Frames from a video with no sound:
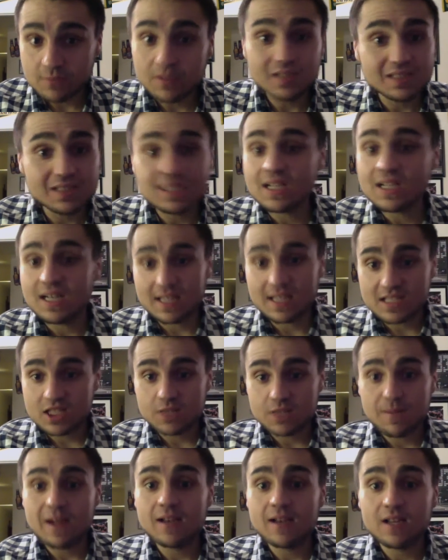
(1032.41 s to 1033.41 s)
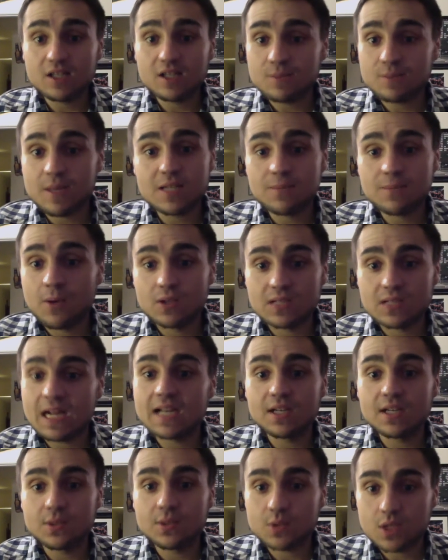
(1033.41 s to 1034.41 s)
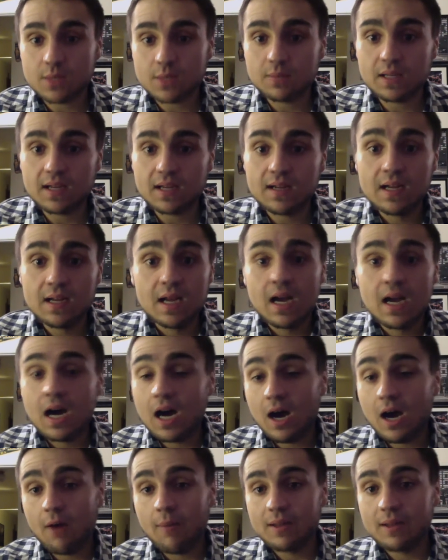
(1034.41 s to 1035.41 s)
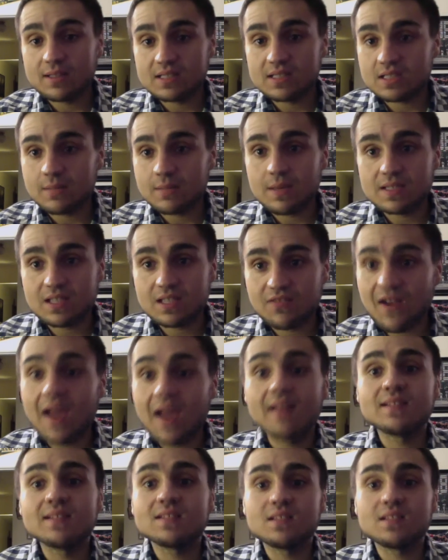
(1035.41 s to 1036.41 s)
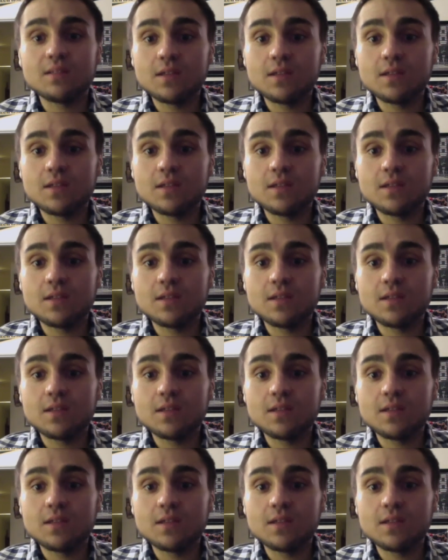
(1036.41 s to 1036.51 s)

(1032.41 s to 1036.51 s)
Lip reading: because he's going to get suspended, because baseball's got to do something about this domestic violence.